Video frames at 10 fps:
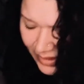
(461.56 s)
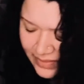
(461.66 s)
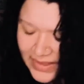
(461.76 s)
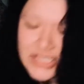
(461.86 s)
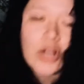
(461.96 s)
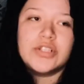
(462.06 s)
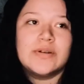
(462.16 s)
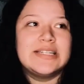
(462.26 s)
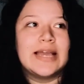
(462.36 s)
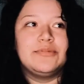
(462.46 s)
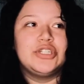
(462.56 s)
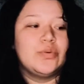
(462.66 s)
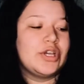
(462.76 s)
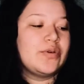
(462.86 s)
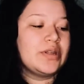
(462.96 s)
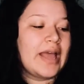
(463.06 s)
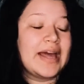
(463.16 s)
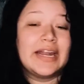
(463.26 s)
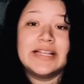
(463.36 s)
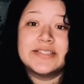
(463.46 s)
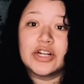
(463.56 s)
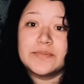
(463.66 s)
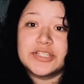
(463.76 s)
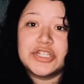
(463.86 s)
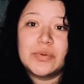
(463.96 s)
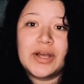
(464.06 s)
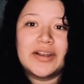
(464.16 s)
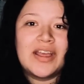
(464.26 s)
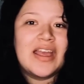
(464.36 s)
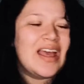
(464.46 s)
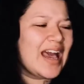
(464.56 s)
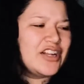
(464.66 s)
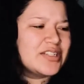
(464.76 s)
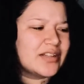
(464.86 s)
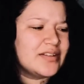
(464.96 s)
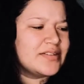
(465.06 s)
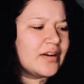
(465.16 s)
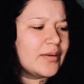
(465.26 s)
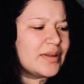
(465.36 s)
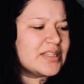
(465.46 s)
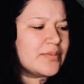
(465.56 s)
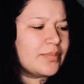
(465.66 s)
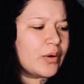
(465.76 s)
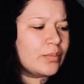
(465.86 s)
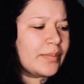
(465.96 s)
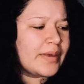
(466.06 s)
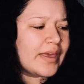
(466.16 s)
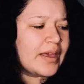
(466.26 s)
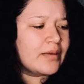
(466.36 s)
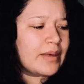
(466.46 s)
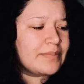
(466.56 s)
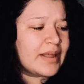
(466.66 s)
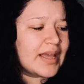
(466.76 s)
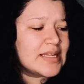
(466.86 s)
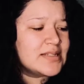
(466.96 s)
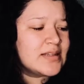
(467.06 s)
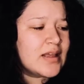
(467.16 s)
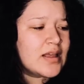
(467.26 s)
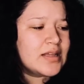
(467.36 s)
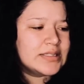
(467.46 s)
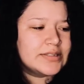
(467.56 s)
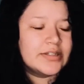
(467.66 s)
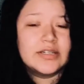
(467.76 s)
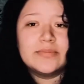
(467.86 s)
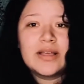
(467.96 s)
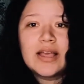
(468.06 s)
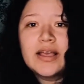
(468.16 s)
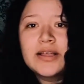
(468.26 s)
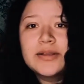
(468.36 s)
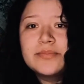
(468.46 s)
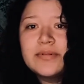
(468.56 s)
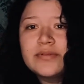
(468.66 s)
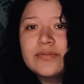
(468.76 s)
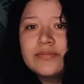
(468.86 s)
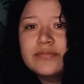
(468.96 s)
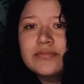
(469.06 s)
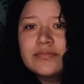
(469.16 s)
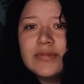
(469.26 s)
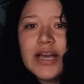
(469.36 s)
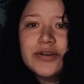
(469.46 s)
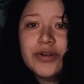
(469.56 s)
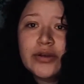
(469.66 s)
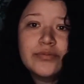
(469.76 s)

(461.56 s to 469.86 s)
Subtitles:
That's also a time too where you can add any serums that you want. I just got the serum. It's a bone mimicking peptides serum. I don't know.